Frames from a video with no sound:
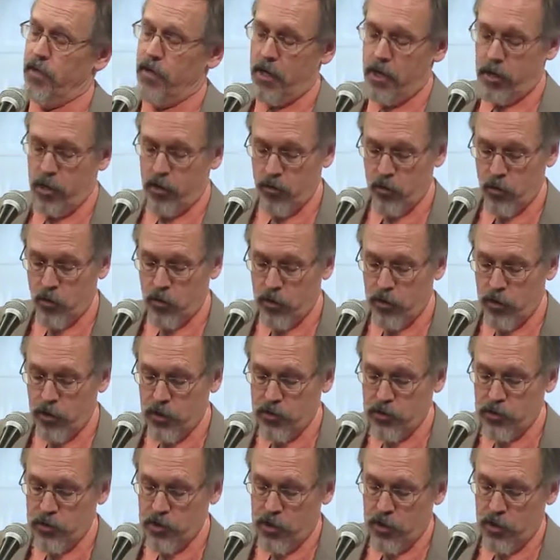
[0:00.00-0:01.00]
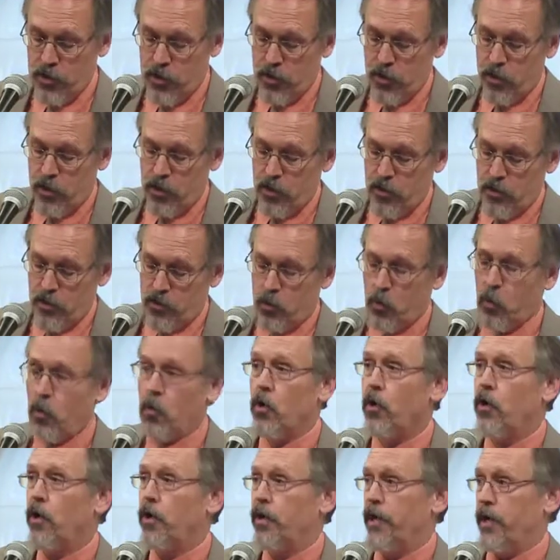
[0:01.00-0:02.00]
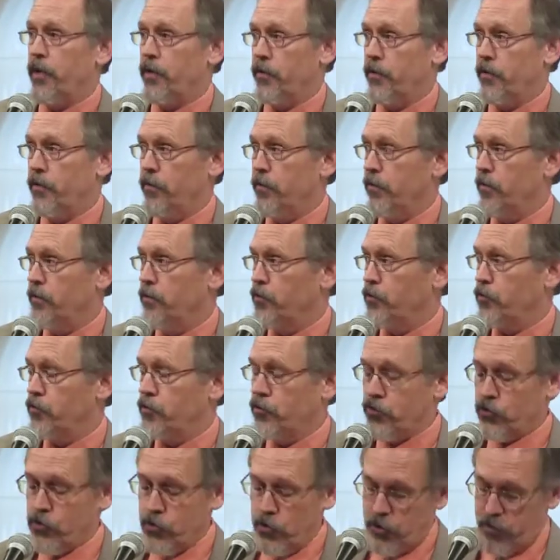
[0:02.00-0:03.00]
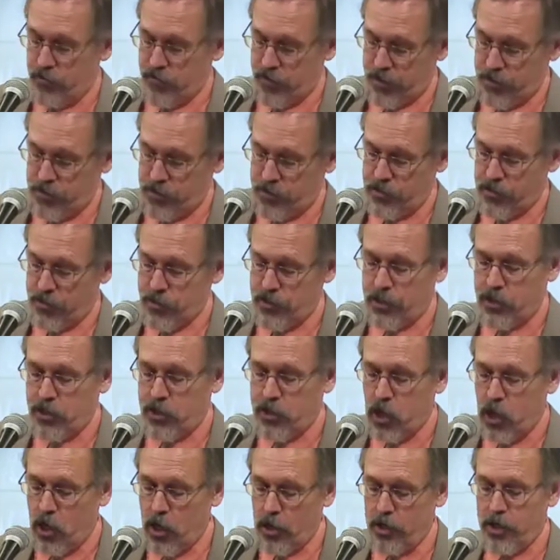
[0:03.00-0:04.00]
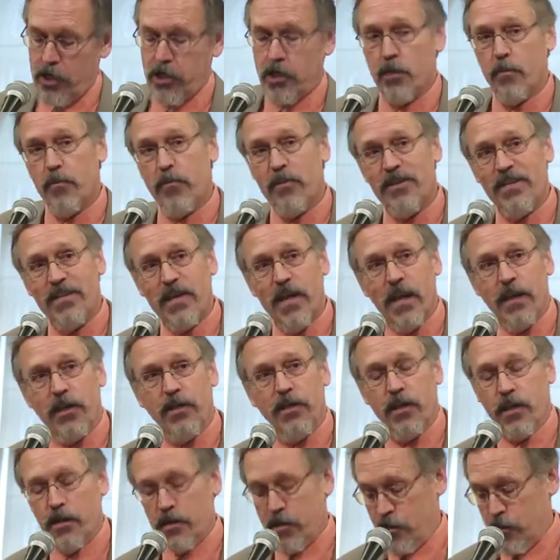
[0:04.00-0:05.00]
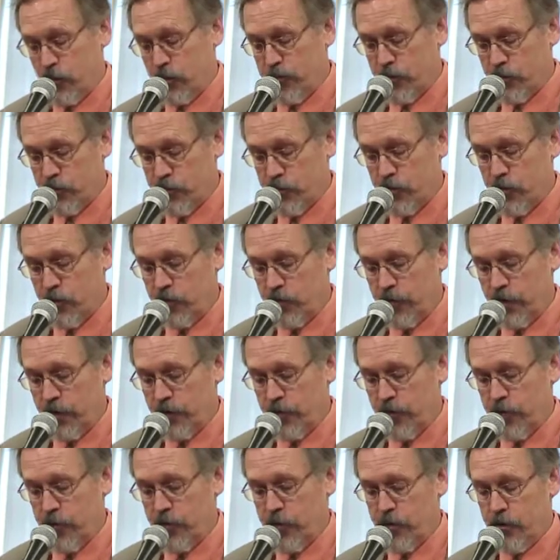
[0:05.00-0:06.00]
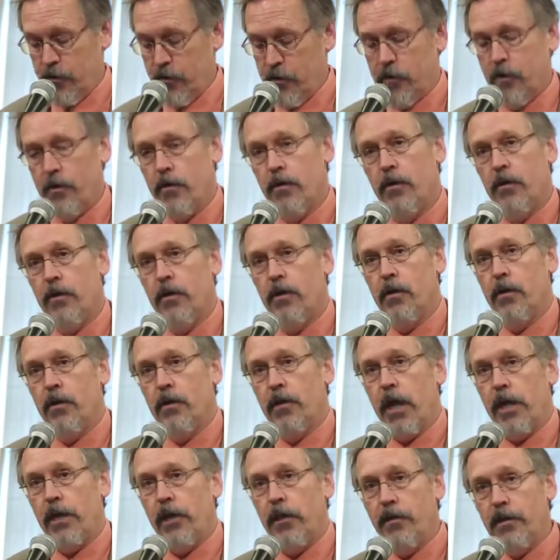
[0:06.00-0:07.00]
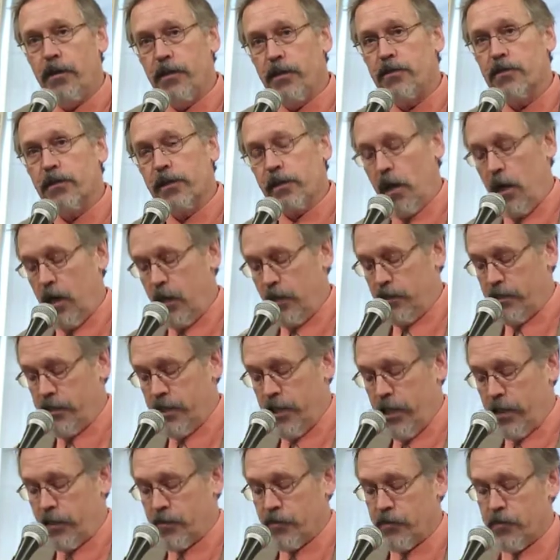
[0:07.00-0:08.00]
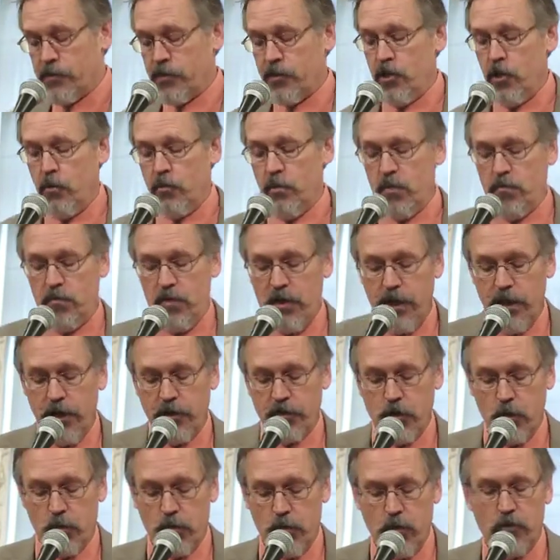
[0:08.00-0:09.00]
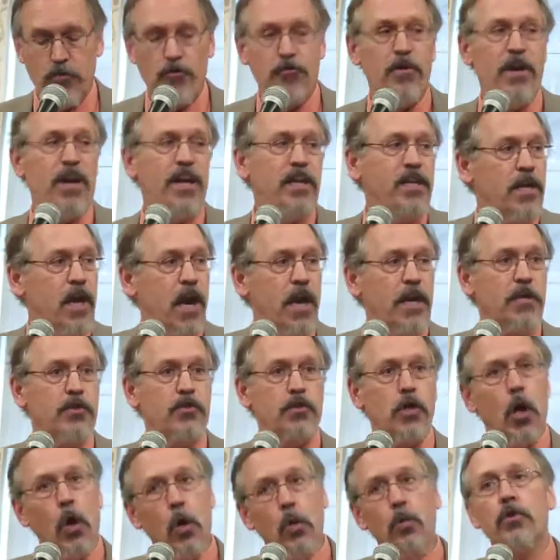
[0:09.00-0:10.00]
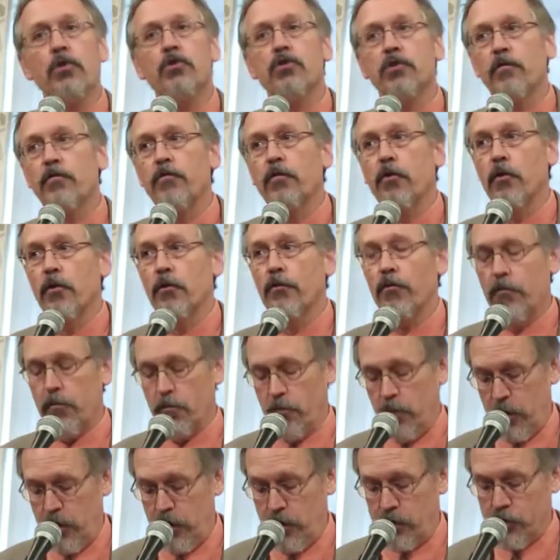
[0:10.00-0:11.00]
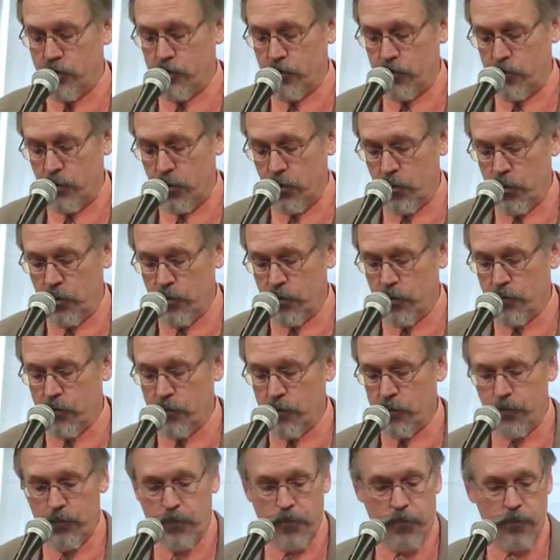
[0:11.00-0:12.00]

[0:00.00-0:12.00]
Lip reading: In other words, to work it, to serve it, to guard it, to protect it, to preserve it. And in this context, human beings are portrayed not as owners of earth, but as stewards.